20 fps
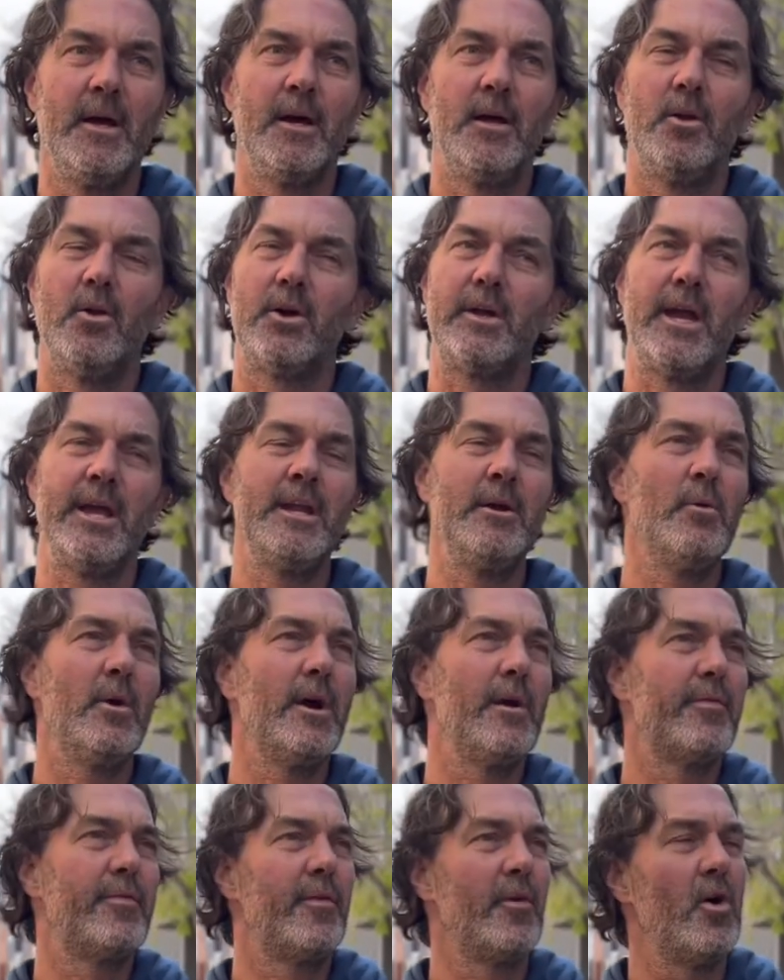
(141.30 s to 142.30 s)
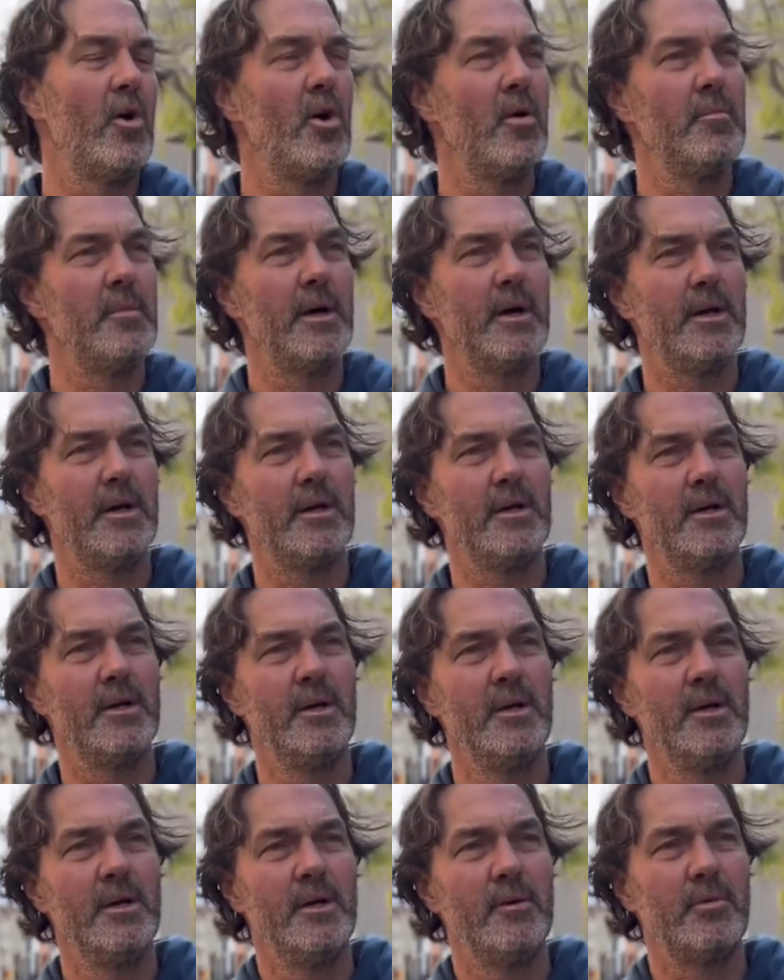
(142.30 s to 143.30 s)
Look, anywhere from
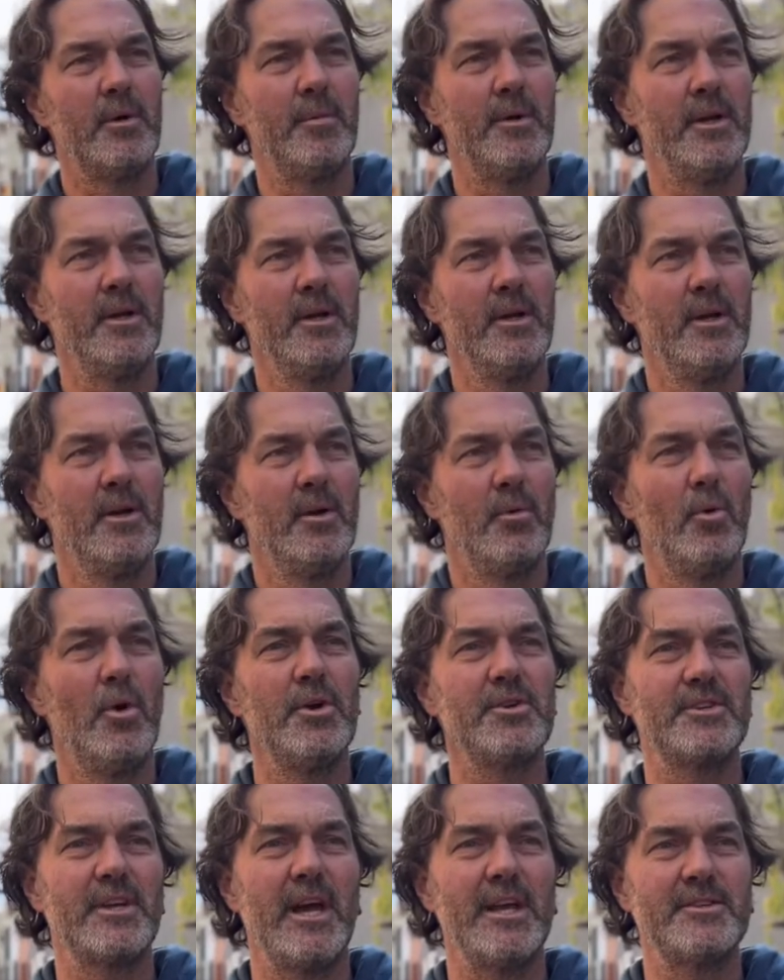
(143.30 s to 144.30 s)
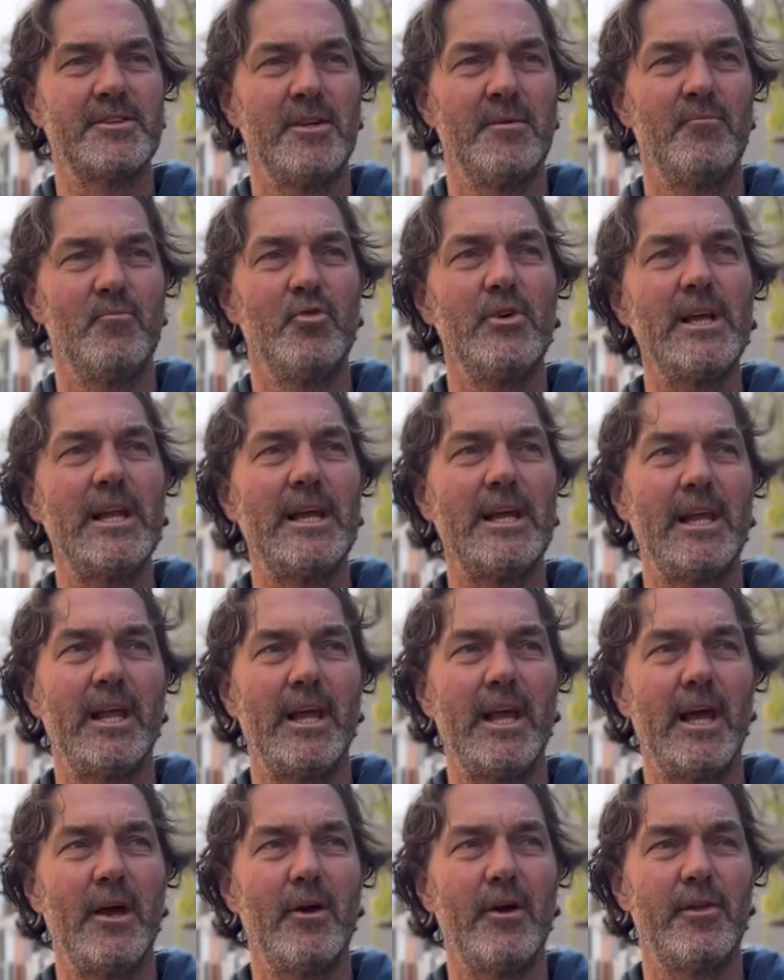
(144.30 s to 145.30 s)
probably worst case in a really hilly
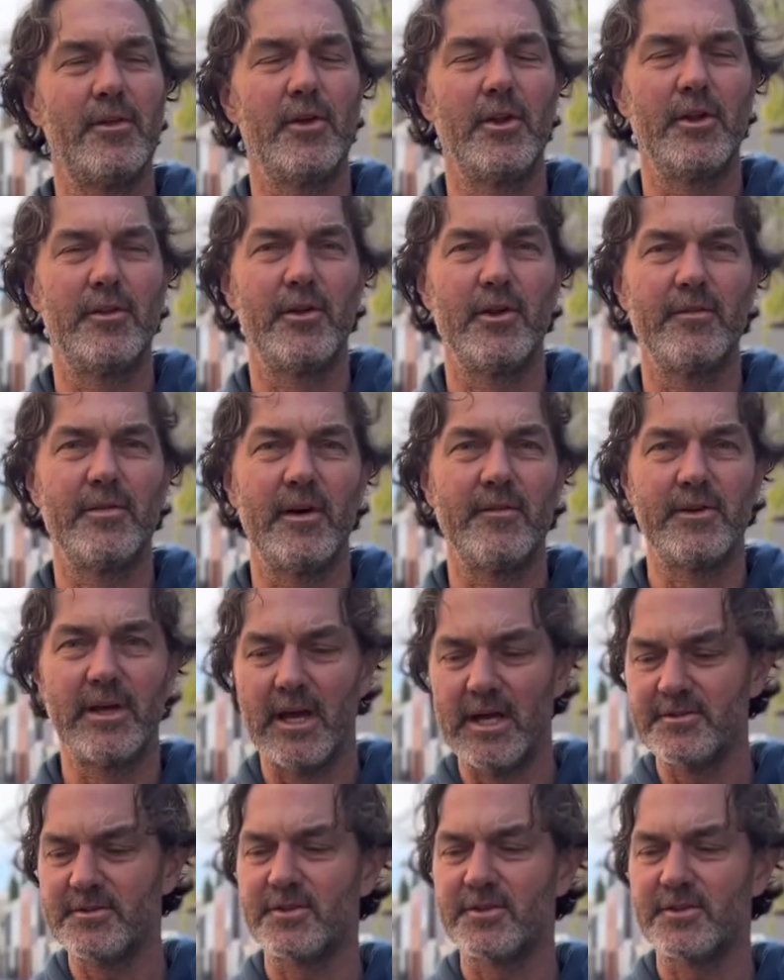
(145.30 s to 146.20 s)
area, 30-35 Ks.